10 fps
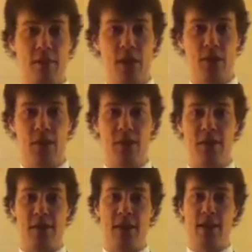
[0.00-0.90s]
can be used to
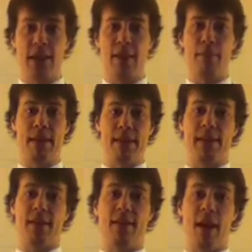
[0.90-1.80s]
facilitate
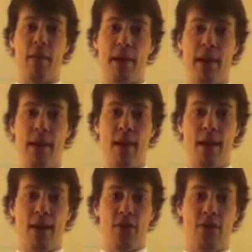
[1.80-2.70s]
business development
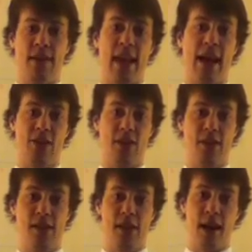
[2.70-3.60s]

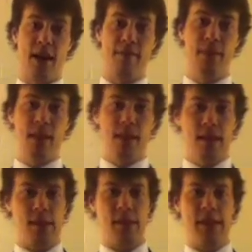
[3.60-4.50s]
transactions.
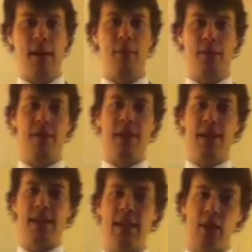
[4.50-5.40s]
Some examples of
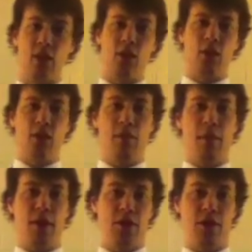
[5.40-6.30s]
this include
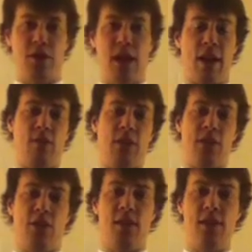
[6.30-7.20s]
mergers,
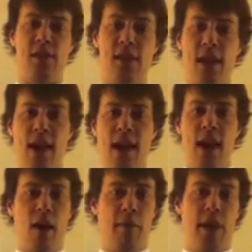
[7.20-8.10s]
acquisitions,
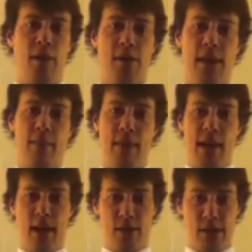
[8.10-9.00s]
LBOs,
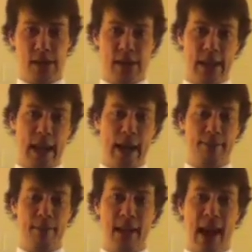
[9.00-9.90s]
MBOs,
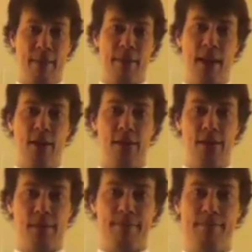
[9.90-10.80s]
and
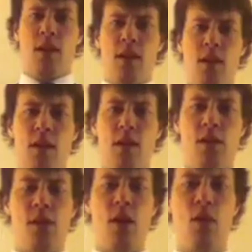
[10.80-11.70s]
IPOs.
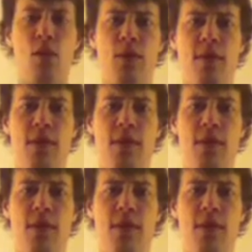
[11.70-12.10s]
So